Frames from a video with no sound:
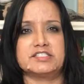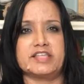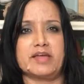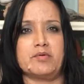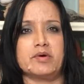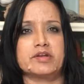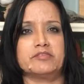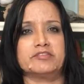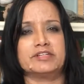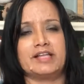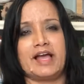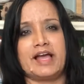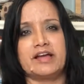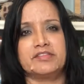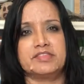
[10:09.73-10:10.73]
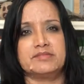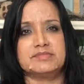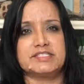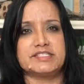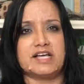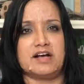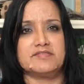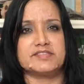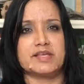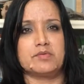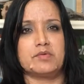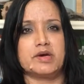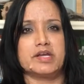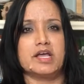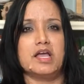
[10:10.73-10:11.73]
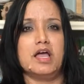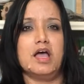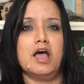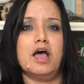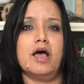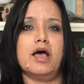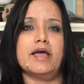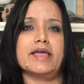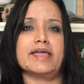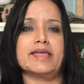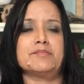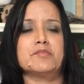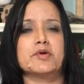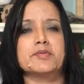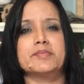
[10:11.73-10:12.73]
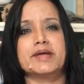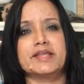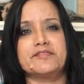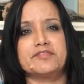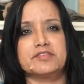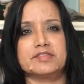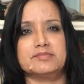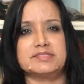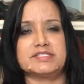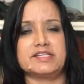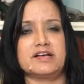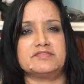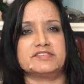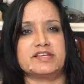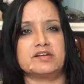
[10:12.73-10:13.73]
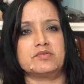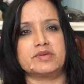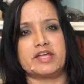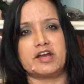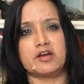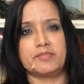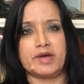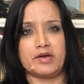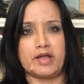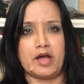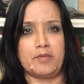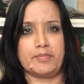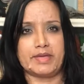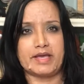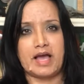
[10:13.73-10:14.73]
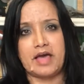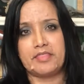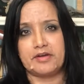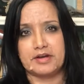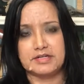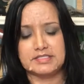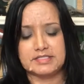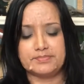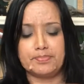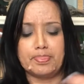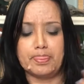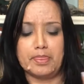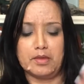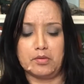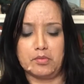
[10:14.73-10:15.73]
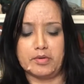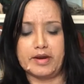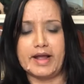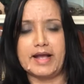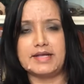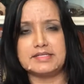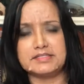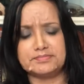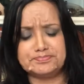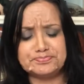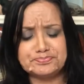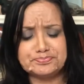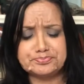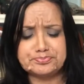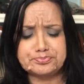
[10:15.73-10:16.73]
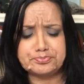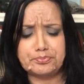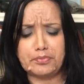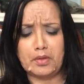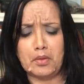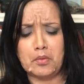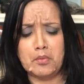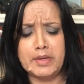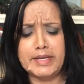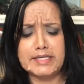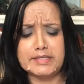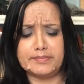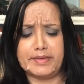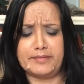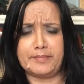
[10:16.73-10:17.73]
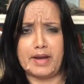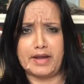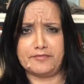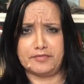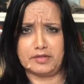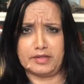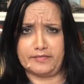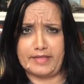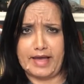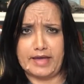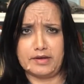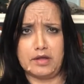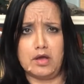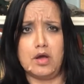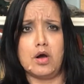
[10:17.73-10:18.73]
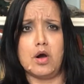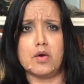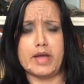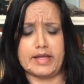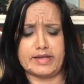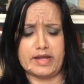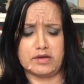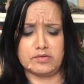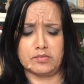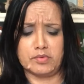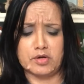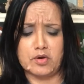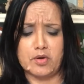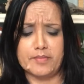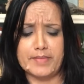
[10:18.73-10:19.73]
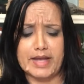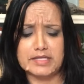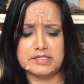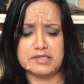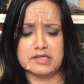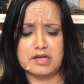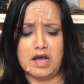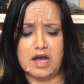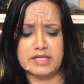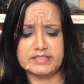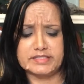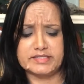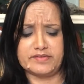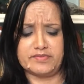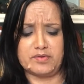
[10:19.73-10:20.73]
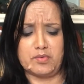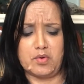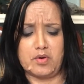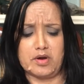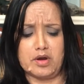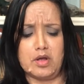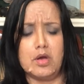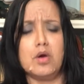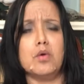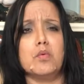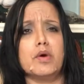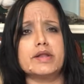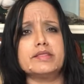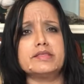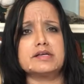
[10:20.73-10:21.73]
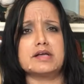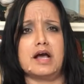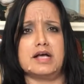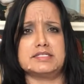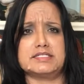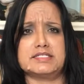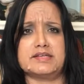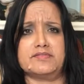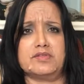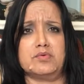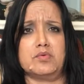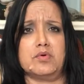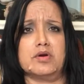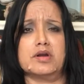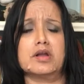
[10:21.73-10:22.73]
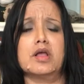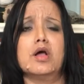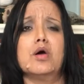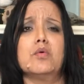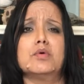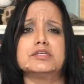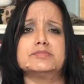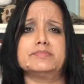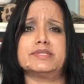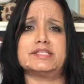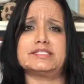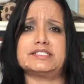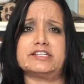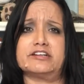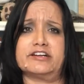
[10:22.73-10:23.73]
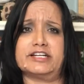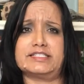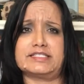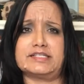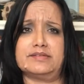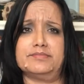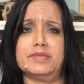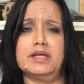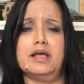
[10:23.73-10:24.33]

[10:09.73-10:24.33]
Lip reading: They want to rely on themselves. They want to get more money for themselves. They don't care about helping others. Whereas we need to be mindful of that. Okay, now we're going back to the causes of the war. One of the causes of the war was militarism.